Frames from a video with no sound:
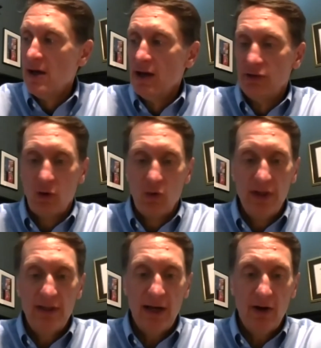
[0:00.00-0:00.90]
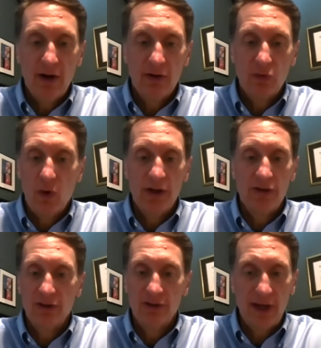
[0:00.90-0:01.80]
So retailers want to
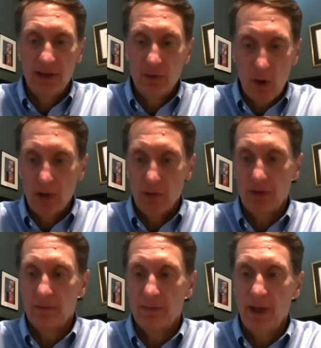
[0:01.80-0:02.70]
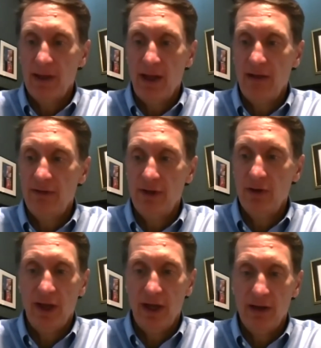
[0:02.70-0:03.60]
sustain growth, and they
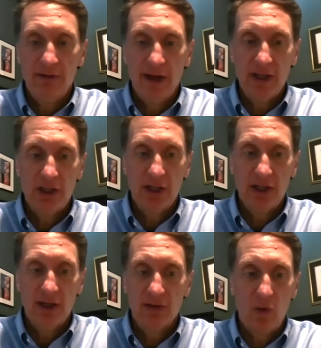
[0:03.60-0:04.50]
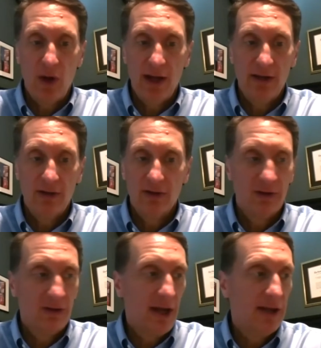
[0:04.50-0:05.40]
view that innovation is a way to
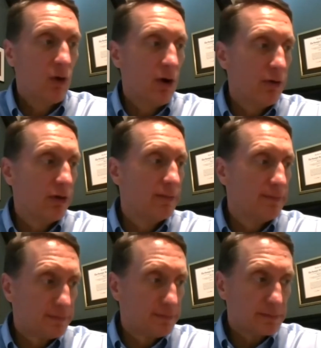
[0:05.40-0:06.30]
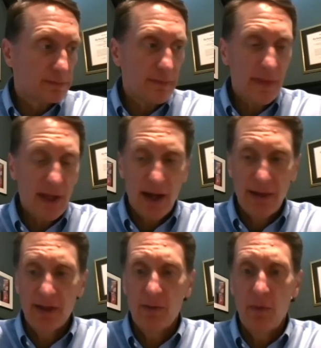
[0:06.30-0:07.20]
sustain growth. I
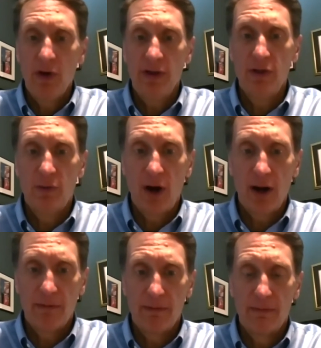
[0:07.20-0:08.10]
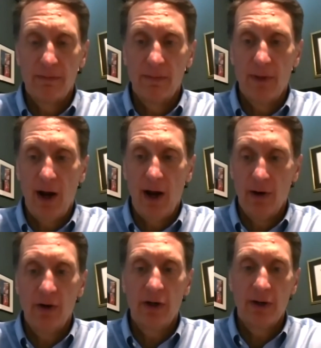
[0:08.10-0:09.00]
think the point that you brought up
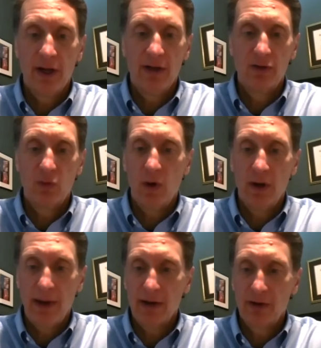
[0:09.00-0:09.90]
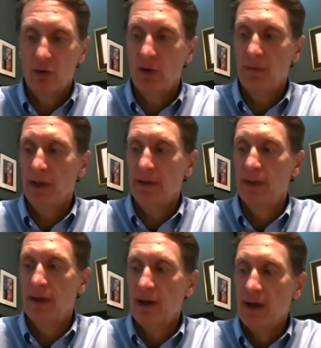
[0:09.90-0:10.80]
earlier is one about assortment.
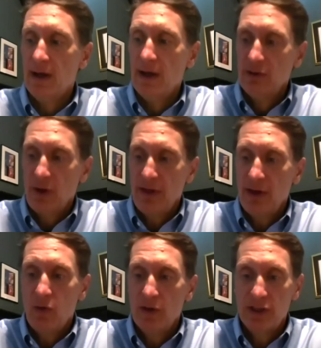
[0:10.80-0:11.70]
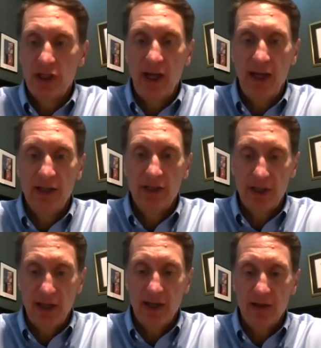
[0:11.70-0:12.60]
So I think what's changed
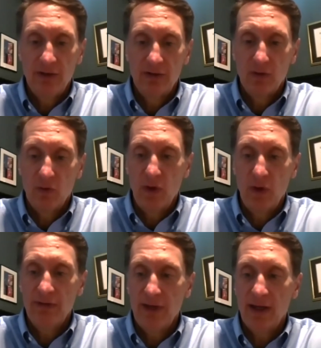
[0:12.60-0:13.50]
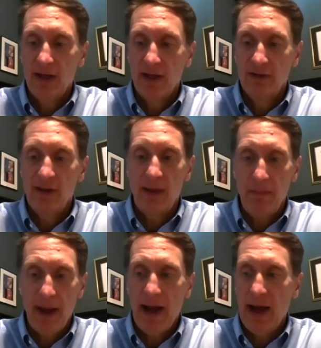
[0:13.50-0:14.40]
is we have taken a step
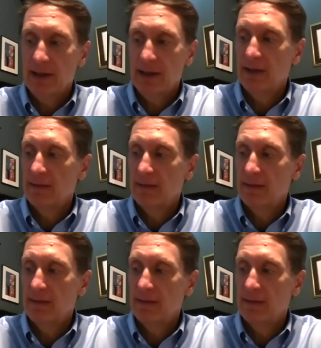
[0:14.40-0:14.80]
back,